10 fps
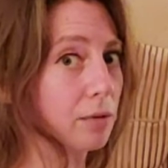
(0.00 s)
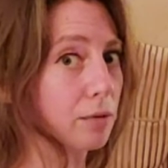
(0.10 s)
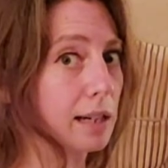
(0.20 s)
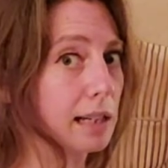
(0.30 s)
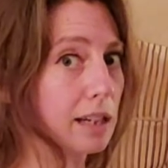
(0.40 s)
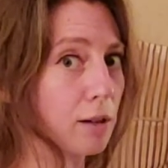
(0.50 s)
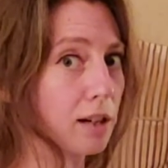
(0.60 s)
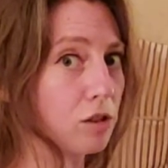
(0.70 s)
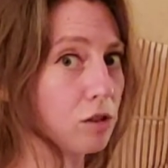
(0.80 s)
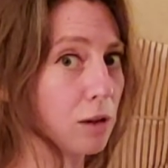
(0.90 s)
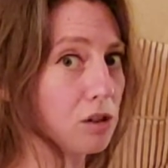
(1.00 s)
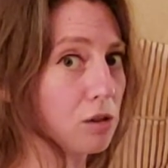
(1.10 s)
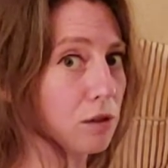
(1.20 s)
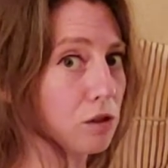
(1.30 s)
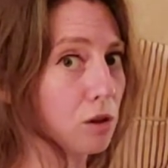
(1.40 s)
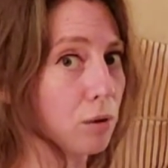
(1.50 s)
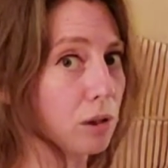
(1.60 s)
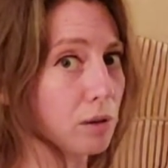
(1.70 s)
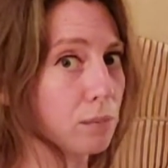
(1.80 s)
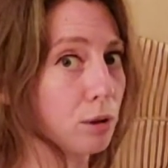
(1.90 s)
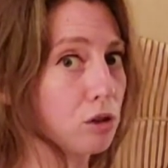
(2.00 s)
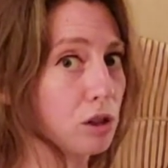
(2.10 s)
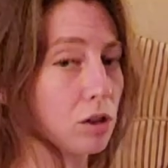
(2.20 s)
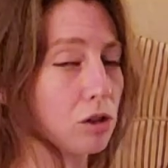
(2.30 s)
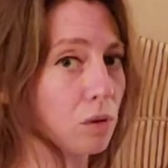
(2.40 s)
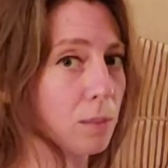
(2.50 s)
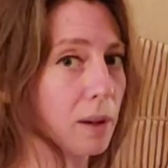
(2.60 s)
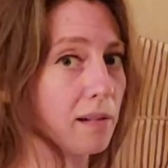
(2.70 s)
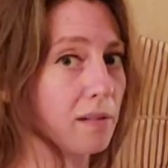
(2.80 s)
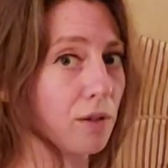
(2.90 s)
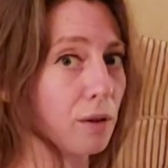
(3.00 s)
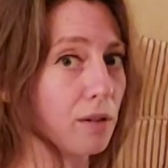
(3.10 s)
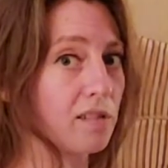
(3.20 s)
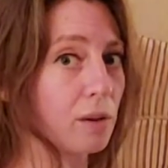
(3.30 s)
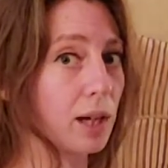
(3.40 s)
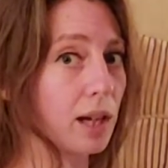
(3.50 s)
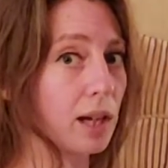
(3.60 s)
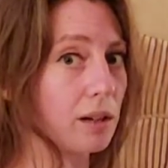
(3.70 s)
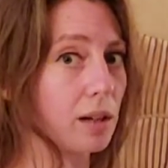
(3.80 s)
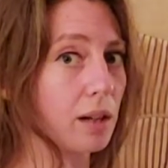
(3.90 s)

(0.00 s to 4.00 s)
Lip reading: a really great stretch of the shoulder and pushing the shoulder back as far as you can.